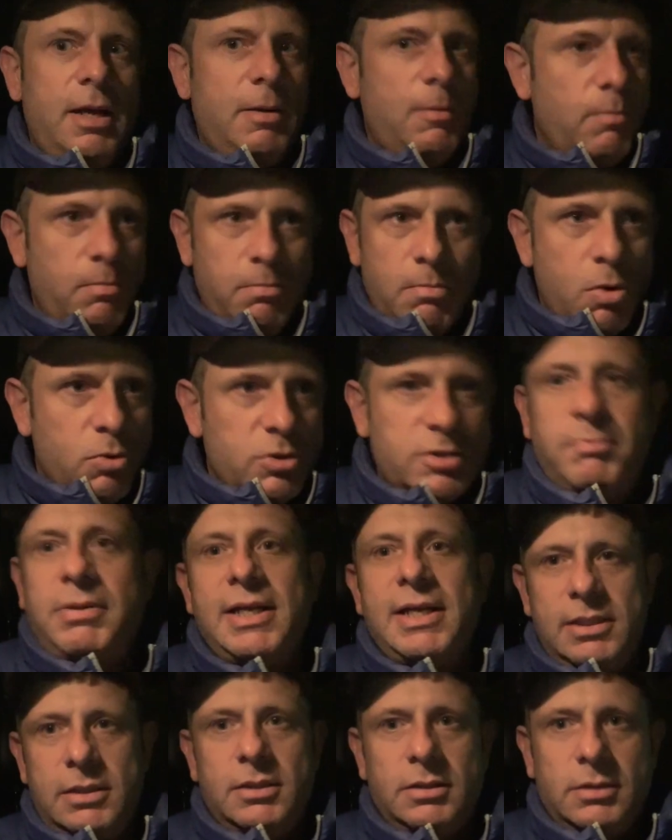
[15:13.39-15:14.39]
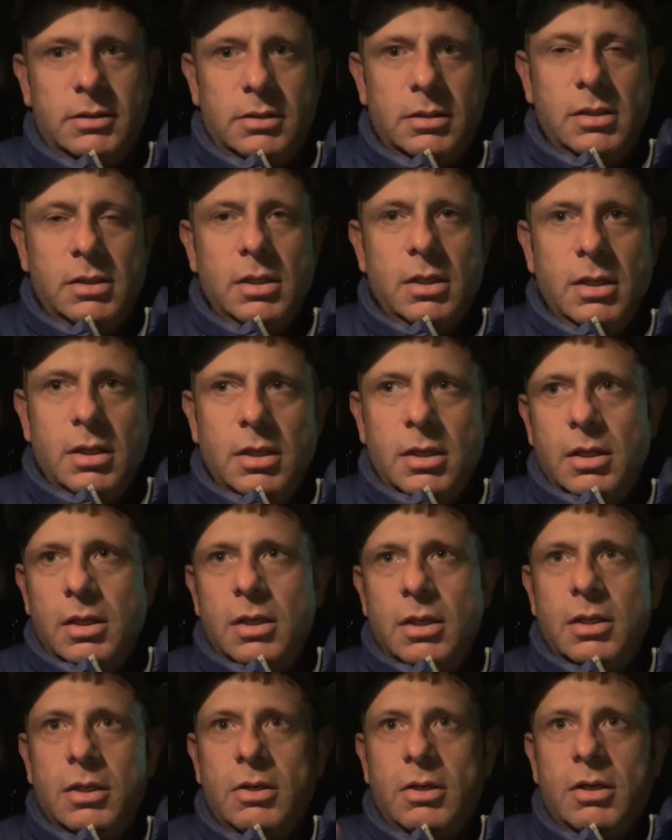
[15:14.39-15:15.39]
at most places.
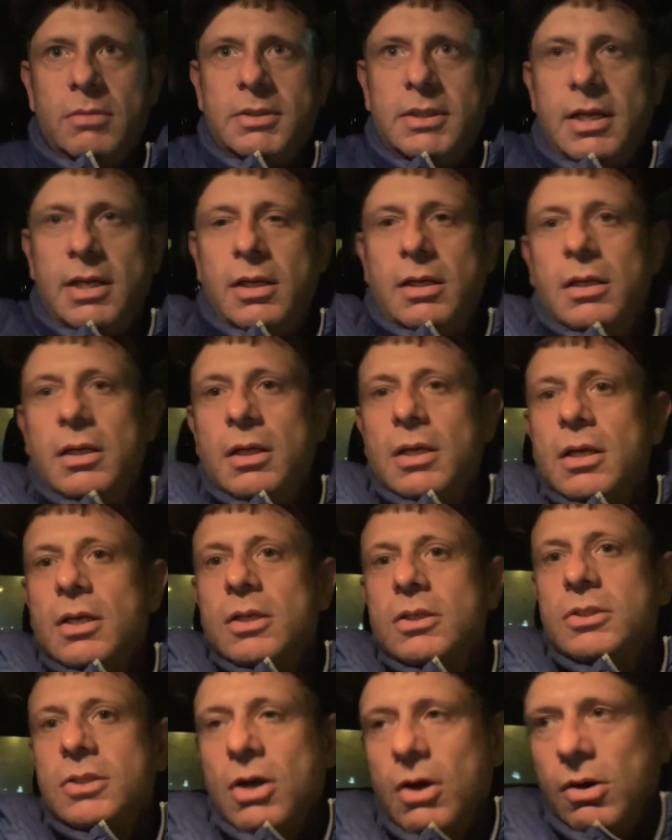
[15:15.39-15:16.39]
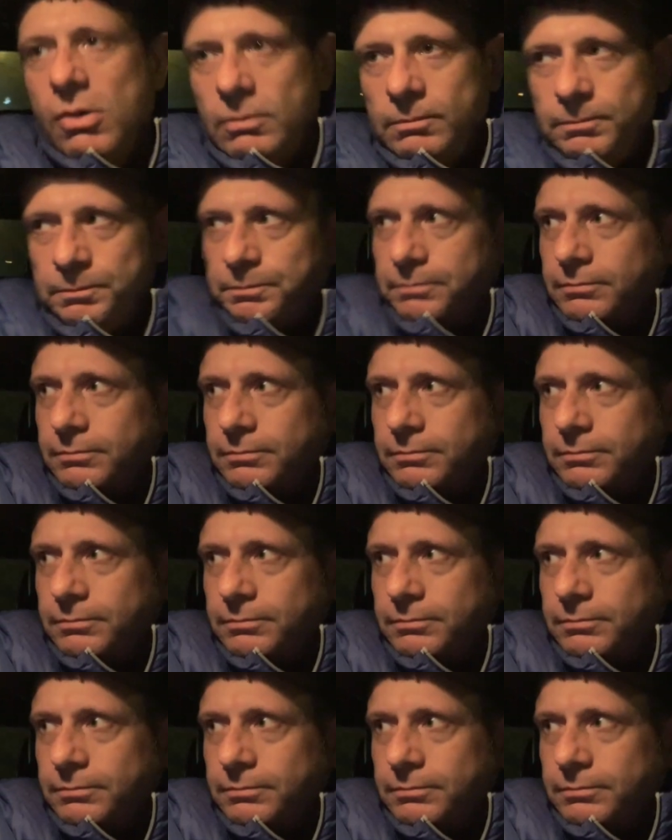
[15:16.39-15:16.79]
You know what I'm saying? So,